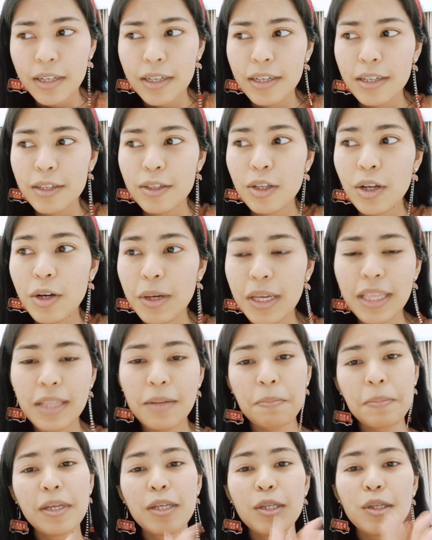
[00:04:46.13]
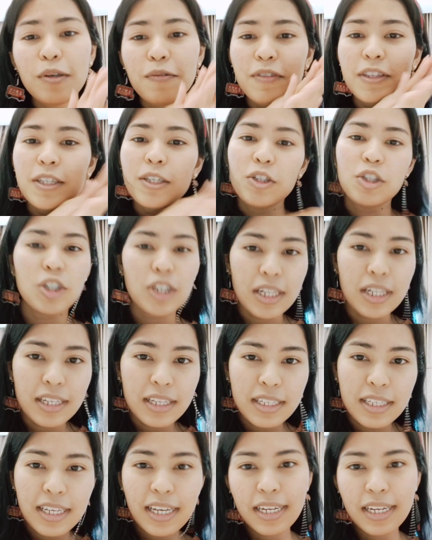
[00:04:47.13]
So in the midst of this
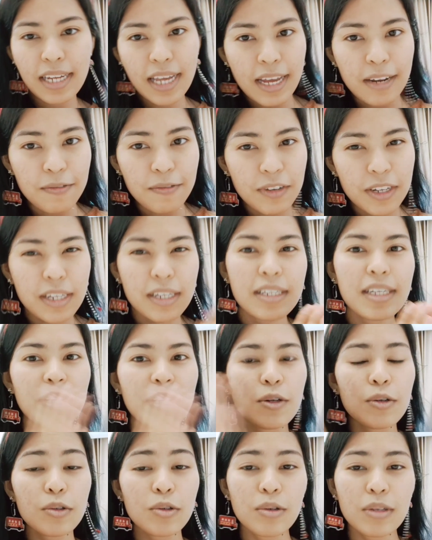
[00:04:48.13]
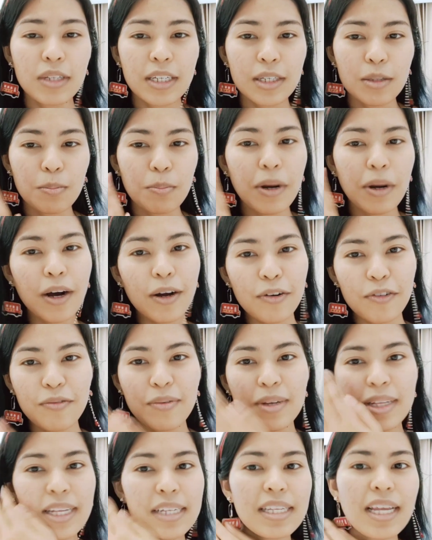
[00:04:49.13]
jealousy and enviness, and also this part of me
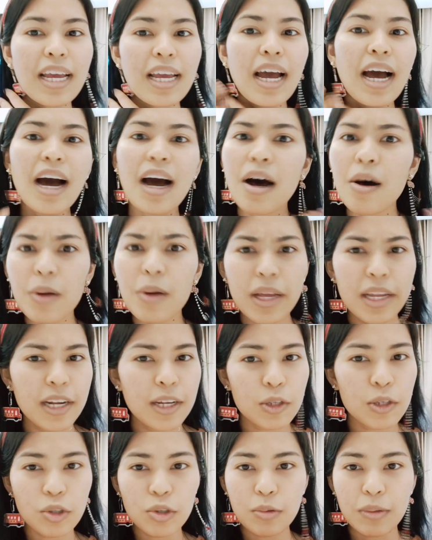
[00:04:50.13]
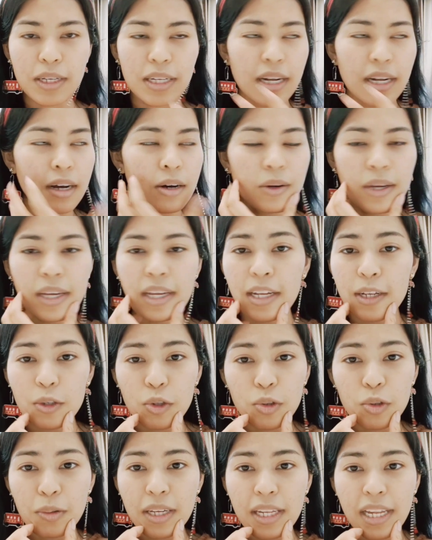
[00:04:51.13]
that's like, how can I do it? How can I do
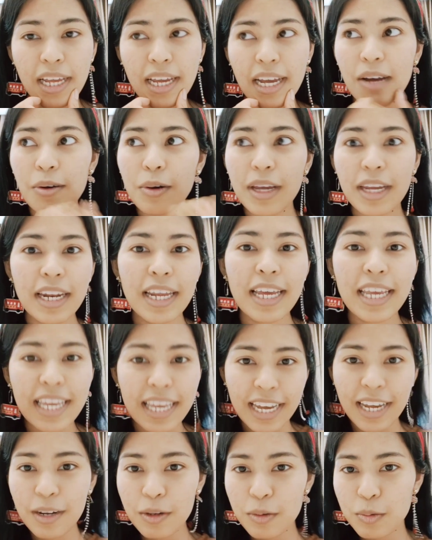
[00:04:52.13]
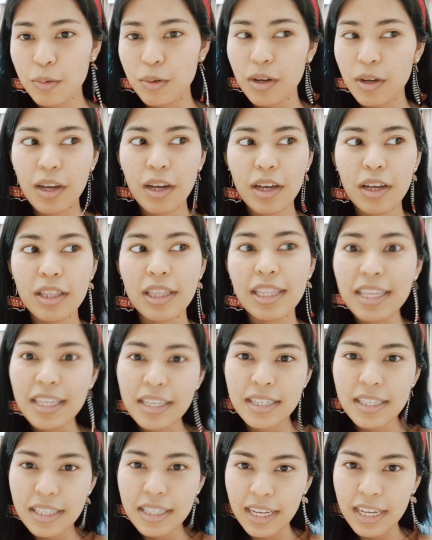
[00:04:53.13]
it? Like, how can I get this
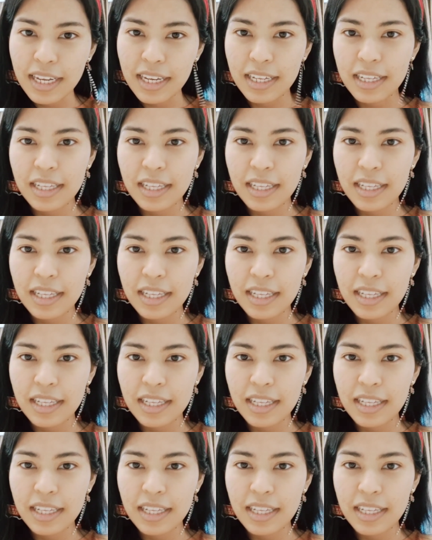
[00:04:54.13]
thing?